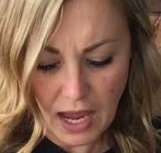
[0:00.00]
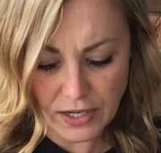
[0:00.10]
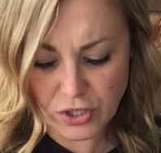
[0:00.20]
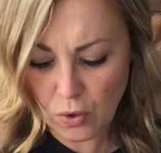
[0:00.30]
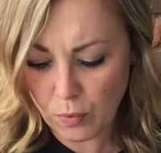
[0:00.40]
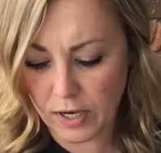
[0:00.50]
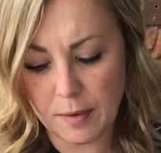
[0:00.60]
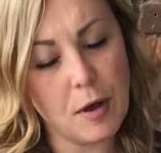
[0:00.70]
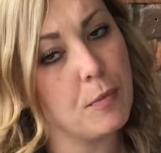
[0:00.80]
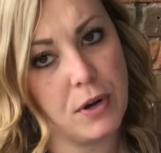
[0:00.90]
And don't worry
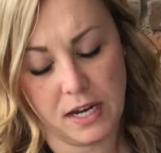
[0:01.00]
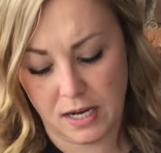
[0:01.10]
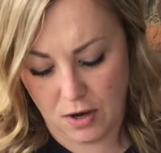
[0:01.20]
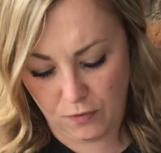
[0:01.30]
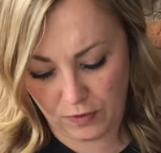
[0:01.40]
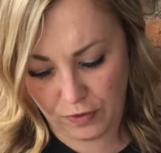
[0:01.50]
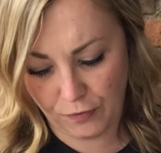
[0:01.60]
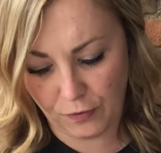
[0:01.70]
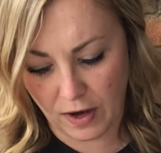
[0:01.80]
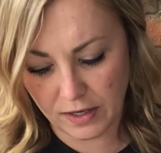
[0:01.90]
about putting it over the
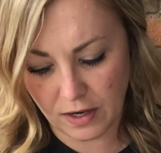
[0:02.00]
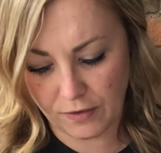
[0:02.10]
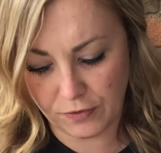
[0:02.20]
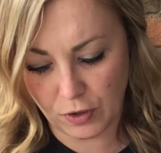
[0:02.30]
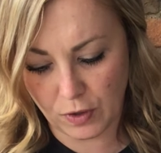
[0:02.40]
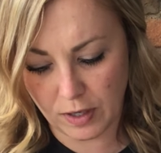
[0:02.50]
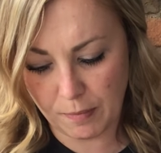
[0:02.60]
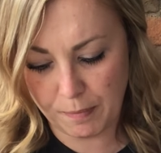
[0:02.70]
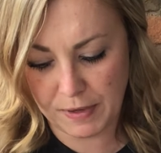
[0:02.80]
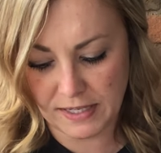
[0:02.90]
front of
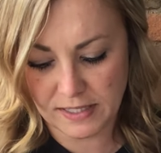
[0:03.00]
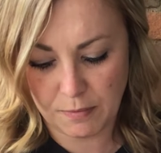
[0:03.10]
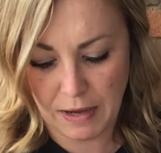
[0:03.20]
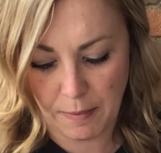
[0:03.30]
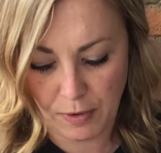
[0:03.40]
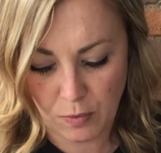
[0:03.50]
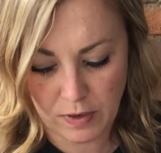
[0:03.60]
your piece of paper.